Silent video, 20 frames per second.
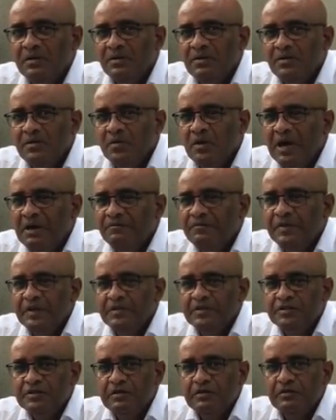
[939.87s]
You have to,
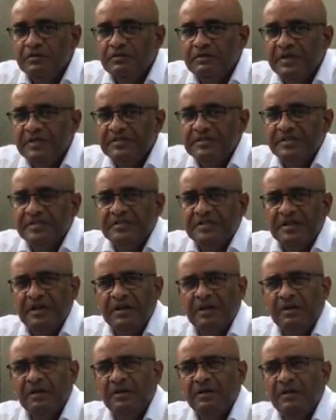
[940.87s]
this is
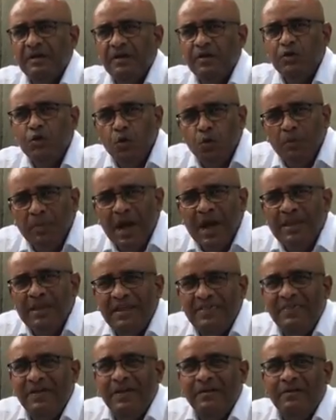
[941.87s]
a
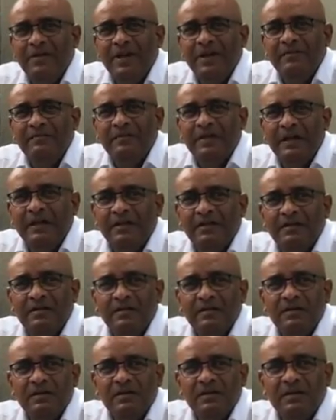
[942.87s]
humanitarian thing.
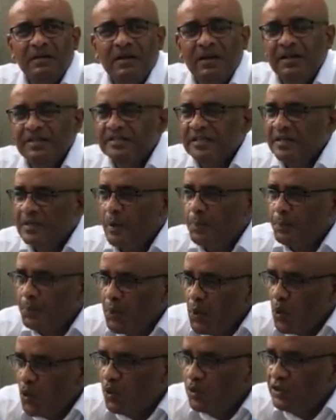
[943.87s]
It's an
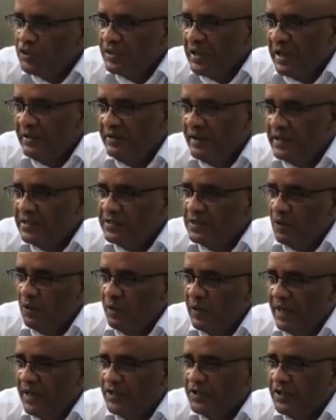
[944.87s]
approach that this
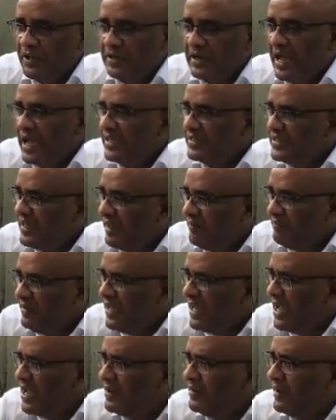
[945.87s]
coalition has,
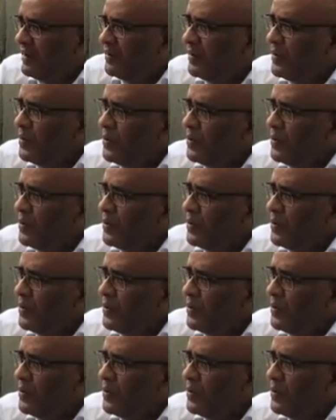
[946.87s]
heavy-handed.